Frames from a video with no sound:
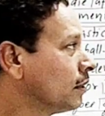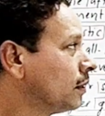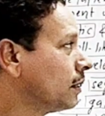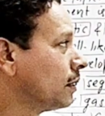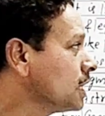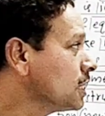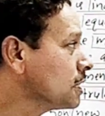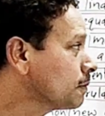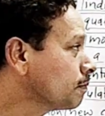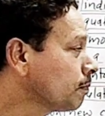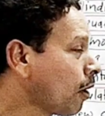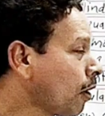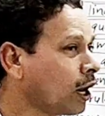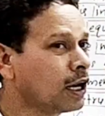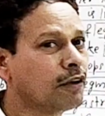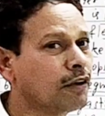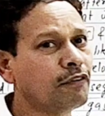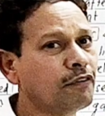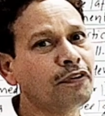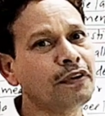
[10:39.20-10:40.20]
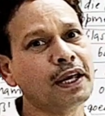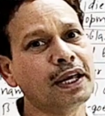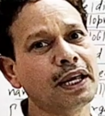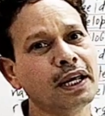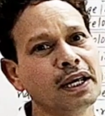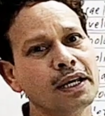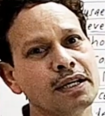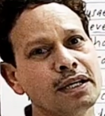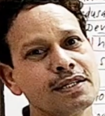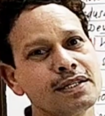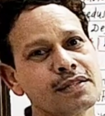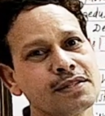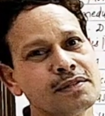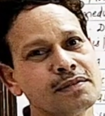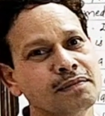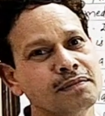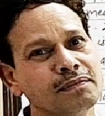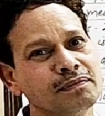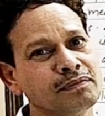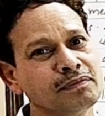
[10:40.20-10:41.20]
this polyp
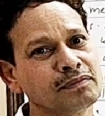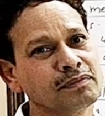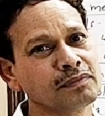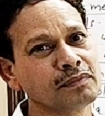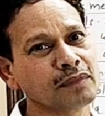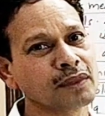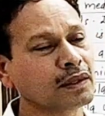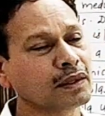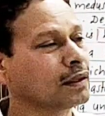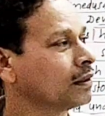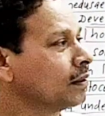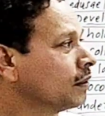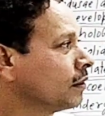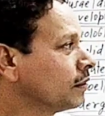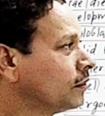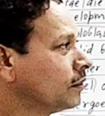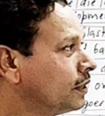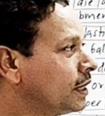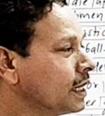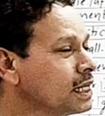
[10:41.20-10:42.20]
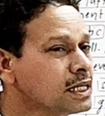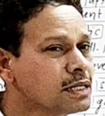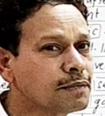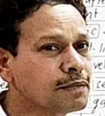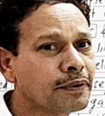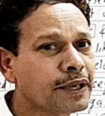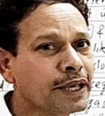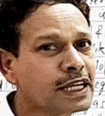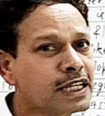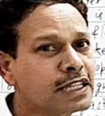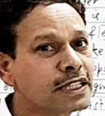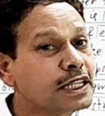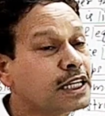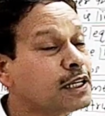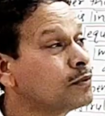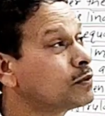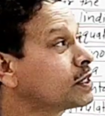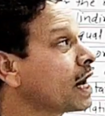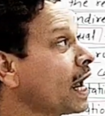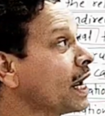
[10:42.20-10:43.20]
phase, this phase
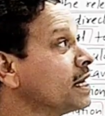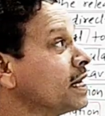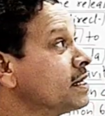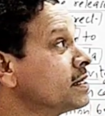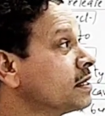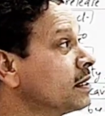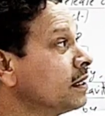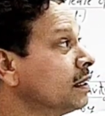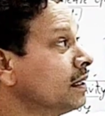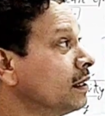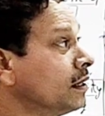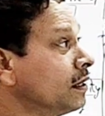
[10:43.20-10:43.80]
gives rise to